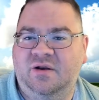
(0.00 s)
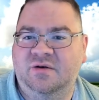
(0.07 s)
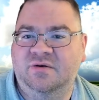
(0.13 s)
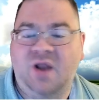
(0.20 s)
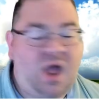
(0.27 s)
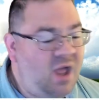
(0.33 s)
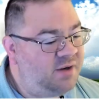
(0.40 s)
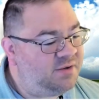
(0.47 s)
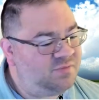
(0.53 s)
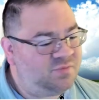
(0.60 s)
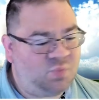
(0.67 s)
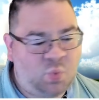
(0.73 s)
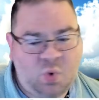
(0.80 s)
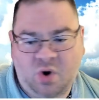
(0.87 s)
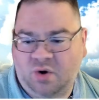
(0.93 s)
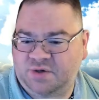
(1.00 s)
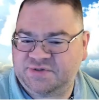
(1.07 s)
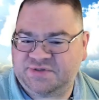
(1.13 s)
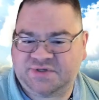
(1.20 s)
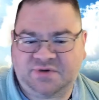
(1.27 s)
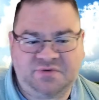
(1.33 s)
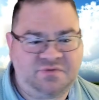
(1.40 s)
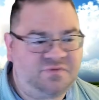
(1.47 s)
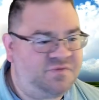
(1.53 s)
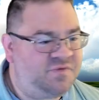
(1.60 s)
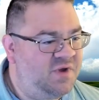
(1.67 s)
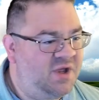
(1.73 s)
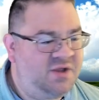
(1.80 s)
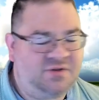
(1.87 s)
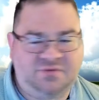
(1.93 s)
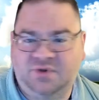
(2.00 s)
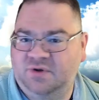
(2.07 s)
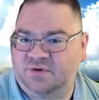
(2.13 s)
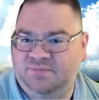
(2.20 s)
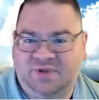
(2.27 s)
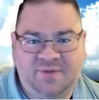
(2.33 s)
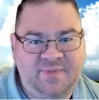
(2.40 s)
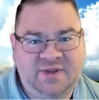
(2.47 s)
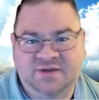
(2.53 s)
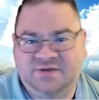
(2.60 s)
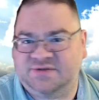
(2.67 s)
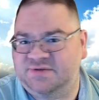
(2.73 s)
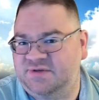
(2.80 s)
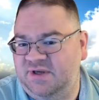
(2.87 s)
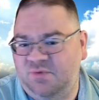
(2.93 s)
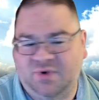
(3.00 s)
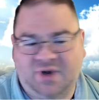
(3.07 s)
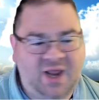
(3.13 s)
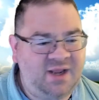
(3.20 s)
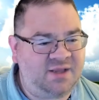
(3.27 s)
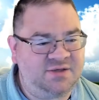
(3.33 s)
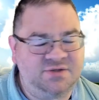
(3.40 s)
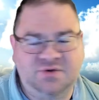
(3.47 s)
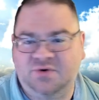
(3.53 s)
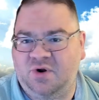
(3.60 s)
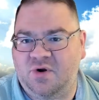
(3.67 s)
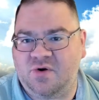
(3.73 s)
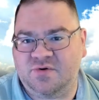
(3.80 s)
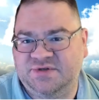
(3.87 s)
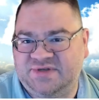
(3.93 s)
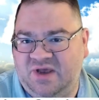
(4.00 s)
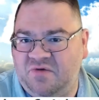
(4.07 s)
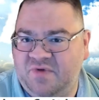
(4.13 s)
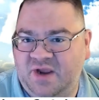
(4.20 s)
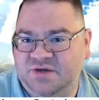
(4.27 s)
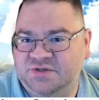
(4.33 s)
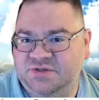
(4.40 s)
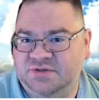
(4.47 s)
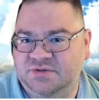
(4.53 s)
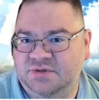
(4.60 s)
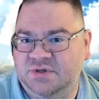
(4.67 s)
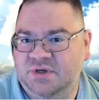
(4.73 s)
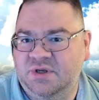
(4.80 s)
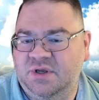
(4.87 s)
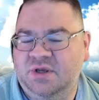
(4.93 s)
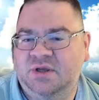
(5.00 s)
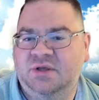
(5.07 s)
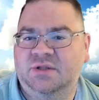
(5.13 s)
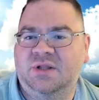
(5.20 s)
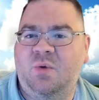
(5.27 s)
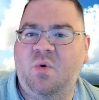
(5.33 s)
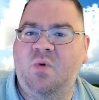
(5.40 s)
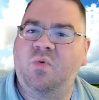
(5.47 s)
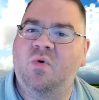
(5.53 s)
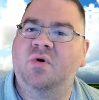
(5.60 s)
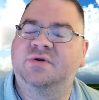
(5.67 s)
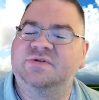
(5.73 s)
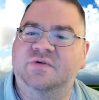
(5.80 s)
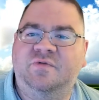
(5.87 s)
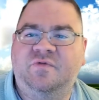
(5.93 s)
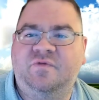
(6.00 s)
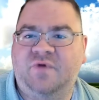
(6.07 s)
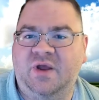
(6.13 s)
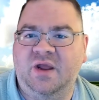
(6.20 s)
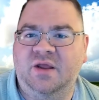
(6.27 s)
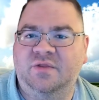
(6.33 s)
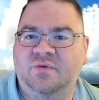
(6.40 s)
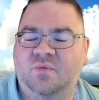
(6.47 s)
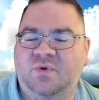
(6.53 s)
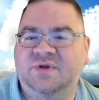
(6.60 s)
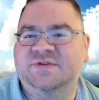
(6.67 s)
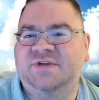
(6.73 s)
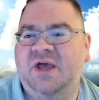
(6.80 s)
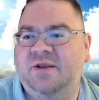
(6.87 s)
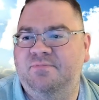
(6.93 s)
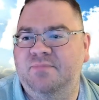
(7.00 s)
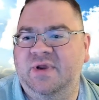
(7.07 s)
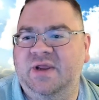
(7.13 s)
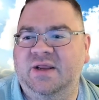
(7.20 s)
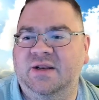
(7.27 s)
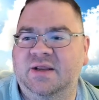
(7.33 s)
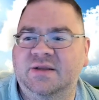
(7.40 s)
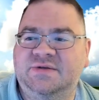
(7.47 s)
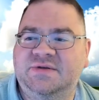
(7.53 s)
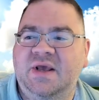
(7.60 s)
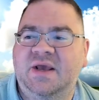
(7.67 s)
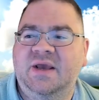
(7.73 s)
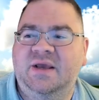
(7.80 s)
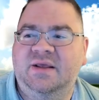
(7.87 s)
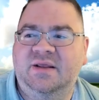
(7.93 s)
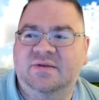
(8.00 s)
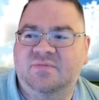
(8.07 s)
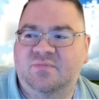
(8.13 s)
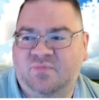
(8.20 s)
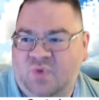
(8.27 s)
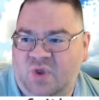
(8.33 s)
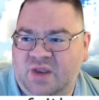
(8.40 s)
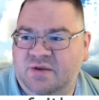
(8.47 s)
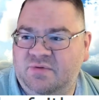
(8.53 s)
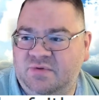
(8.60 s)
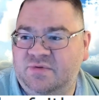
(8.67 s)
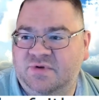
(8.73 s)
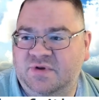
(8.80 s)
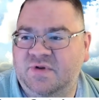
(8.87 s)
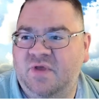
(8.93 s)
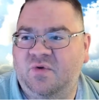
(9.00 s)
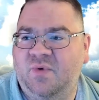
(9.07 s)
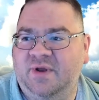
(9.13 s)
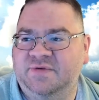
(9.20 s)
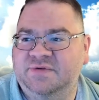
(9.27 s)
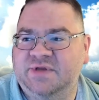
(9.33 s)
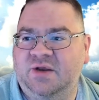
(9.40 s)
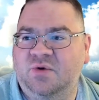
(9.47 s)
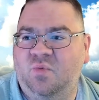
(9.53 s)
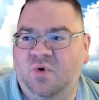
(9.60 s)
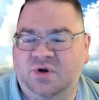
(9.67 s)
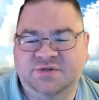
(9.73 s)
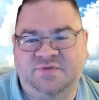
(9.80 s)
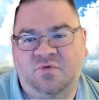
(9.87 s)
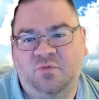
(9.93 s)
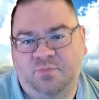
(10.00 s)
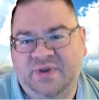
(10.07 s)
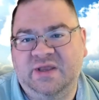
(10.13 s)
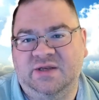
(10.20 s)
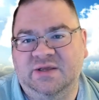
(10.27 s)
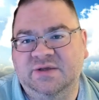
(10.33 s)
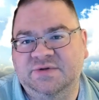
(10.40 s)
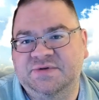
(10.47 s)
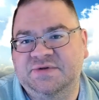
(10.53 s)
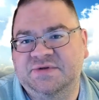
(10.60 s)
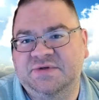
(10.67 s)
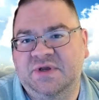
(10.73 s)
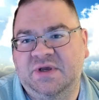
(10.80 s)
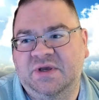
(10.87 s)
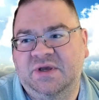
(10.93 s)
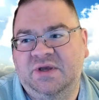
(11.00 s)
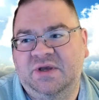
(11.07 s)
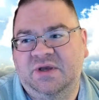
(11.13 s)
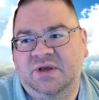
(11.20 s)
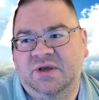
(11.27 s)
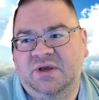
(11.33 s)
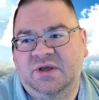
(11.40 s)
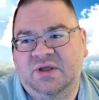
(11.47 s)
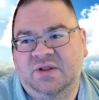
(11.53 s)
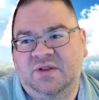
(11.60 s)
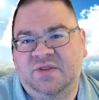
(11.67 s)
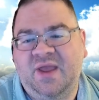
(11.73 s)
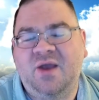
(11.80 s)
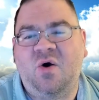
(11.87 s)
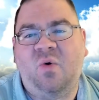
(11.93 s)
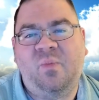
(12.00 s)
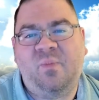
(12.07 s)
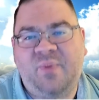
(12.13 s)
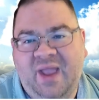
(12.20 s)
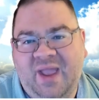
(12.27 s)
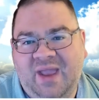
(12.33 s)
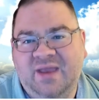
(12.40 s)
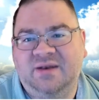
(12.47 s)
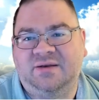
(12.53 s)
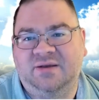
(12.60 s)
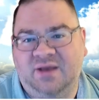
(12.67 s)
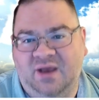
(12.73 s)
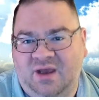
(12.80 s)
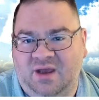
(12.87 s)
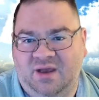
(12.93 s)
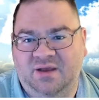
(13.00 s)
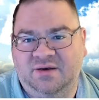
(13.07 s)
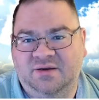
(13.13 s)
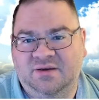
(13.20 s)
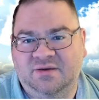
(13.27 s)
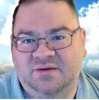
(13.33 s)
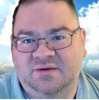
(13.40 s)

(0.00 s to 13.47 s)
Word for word: Not works of, look, let me see what I can do to earn salvation. They were works of faith. What does that mean? It's, it's another way of saying works of obedience. They obeyed God.